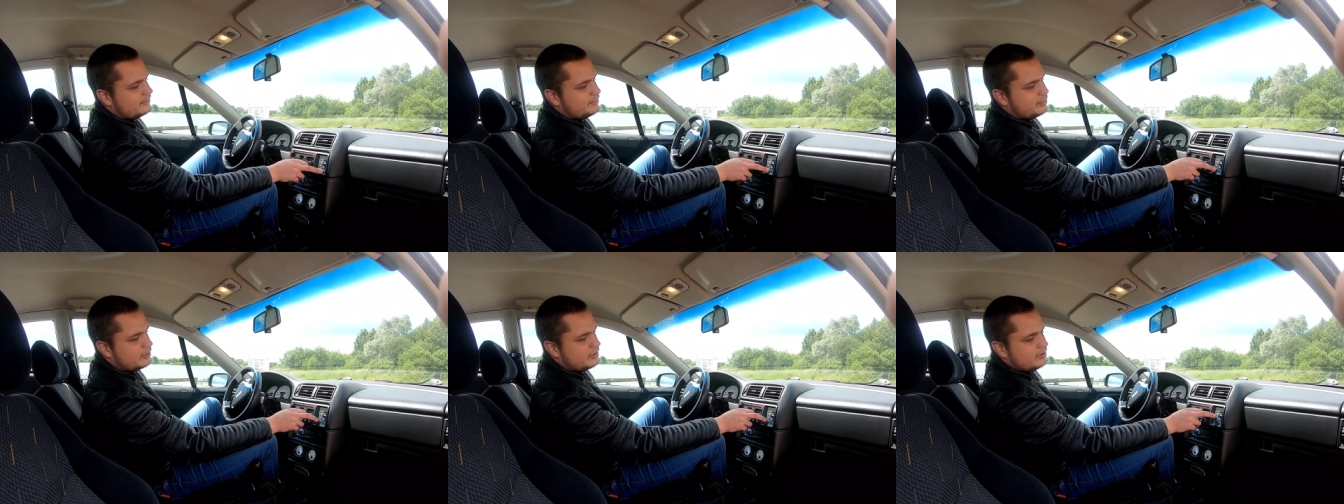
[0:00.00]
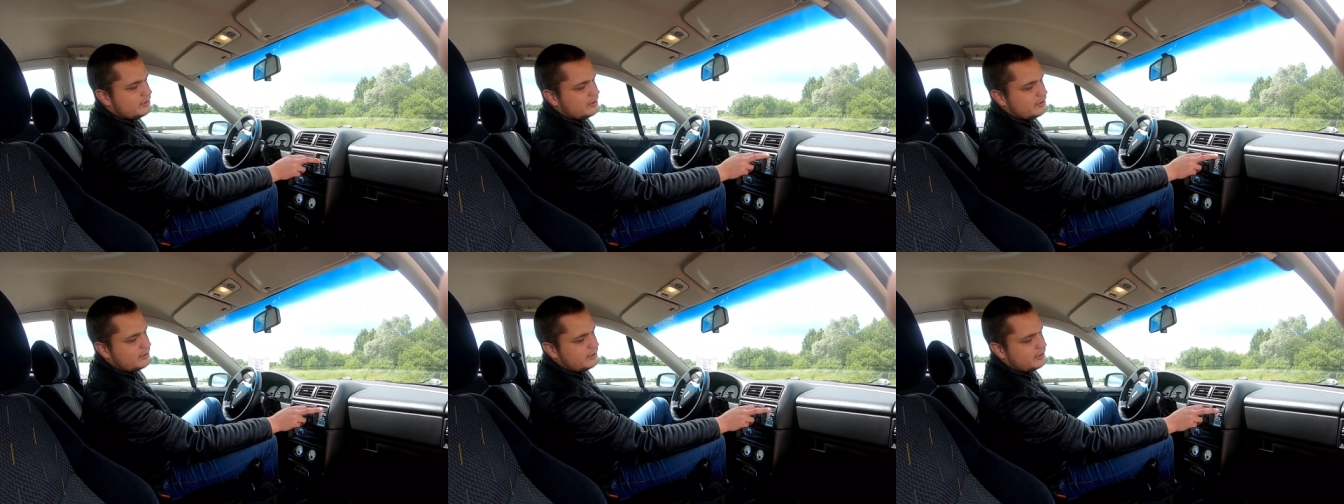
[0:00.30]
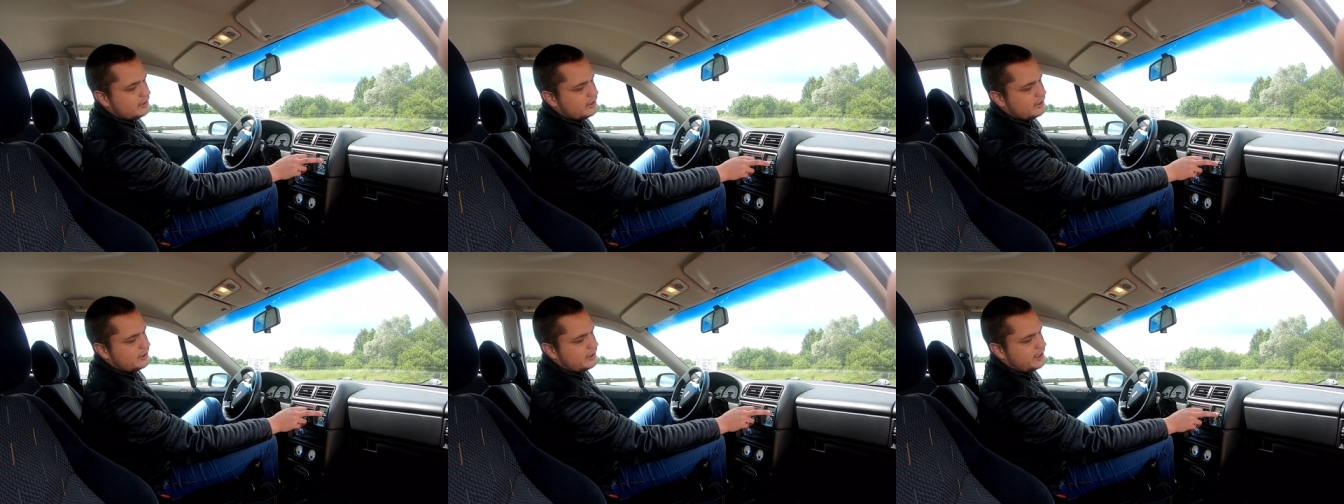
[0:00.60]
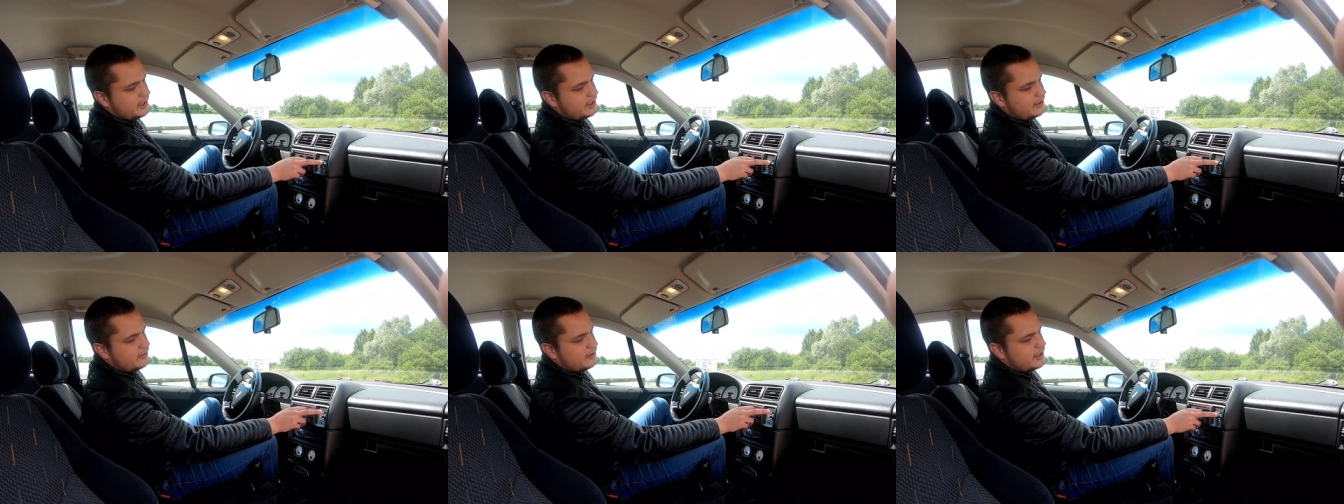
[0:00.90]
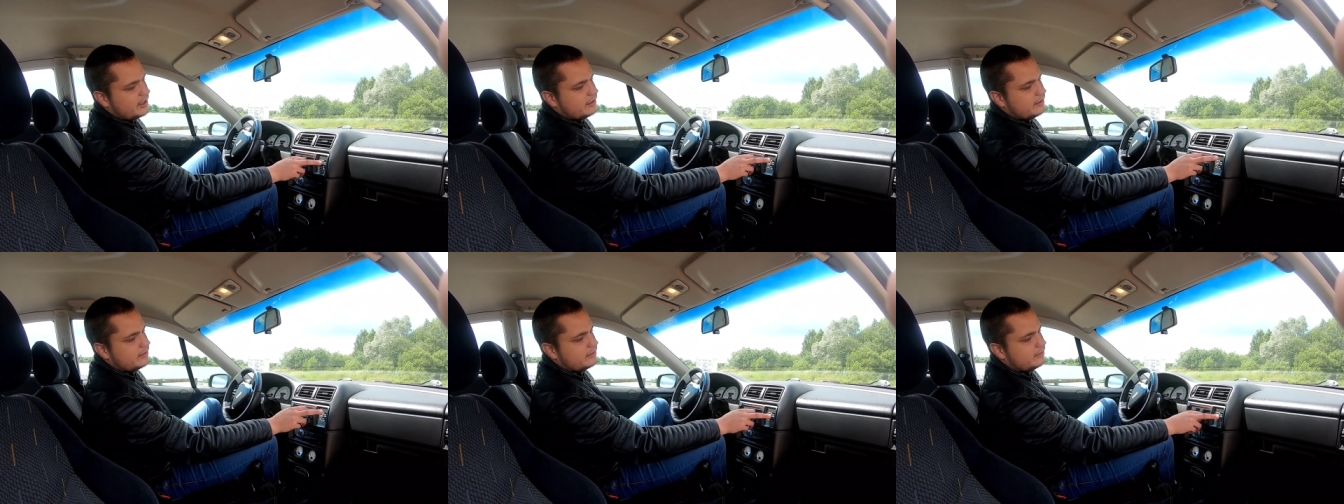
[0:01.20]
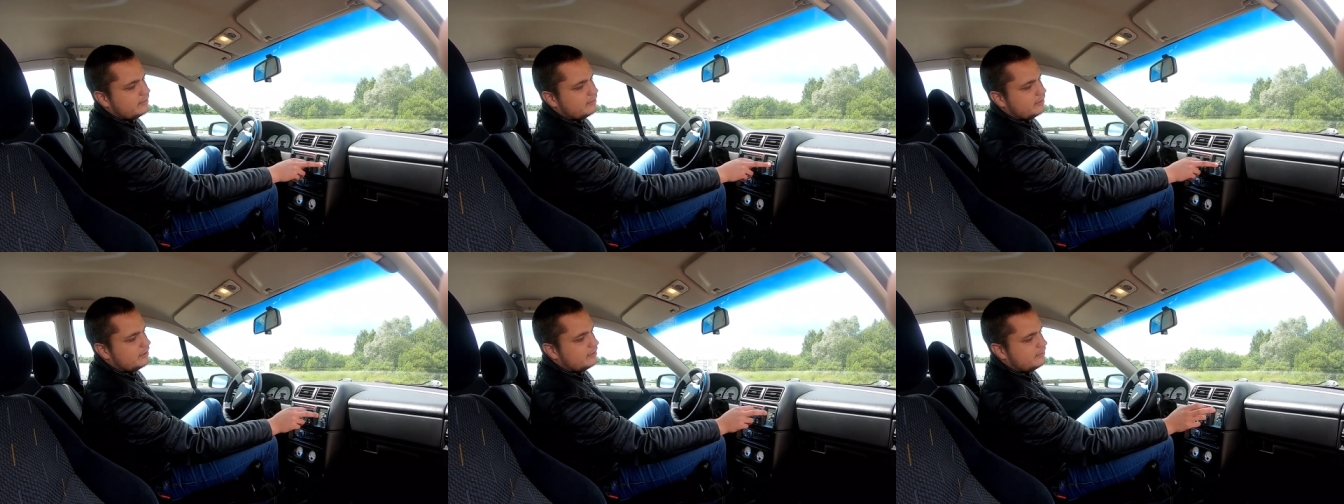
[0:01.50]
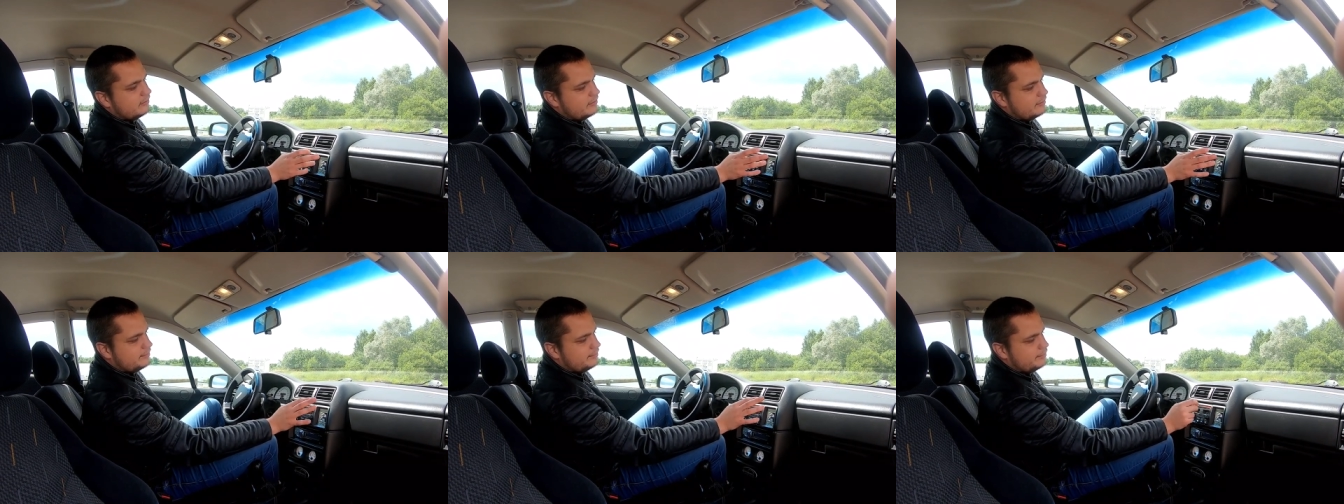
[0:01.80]
putting on here right. No,
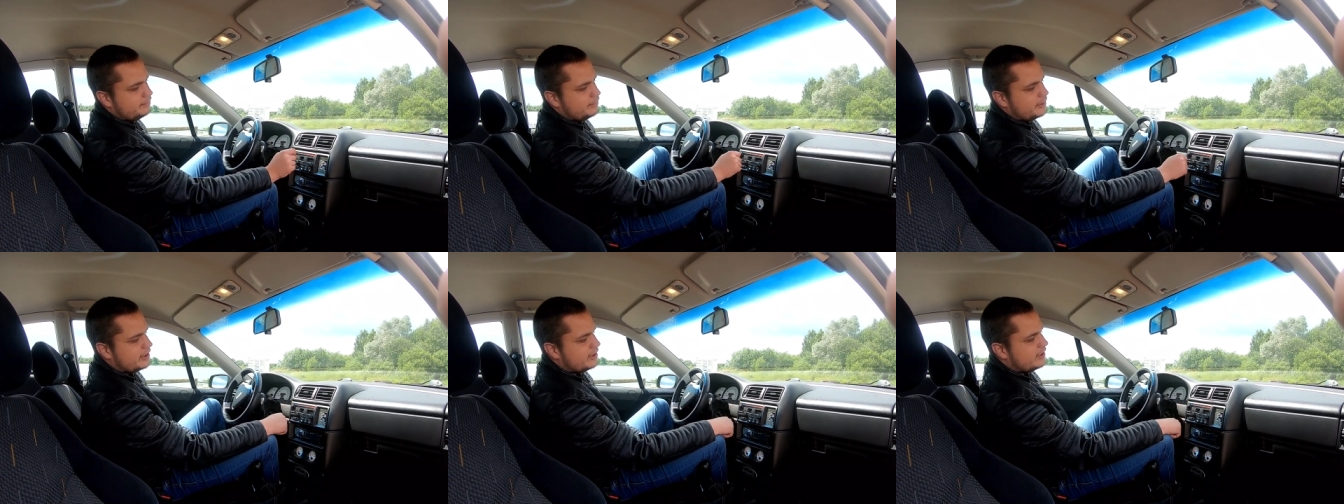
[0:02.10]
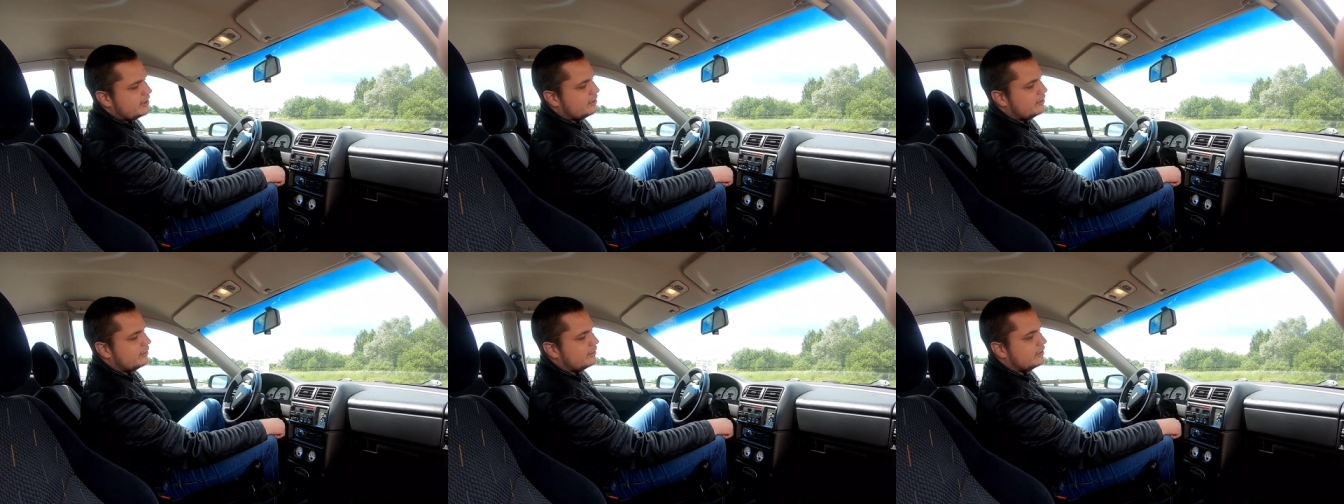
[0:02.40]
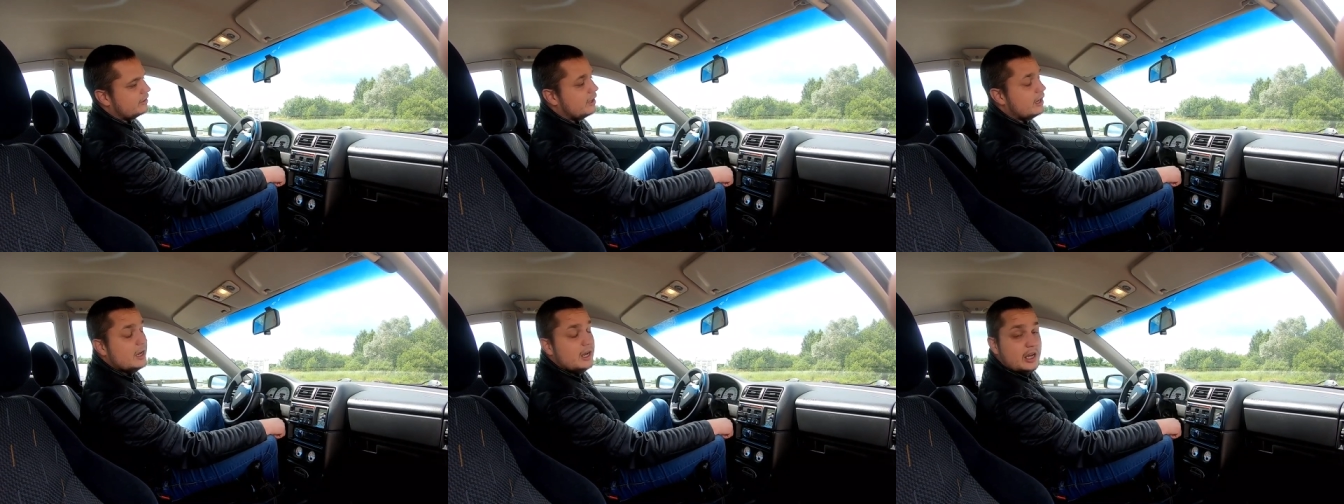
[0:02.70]
pretty good.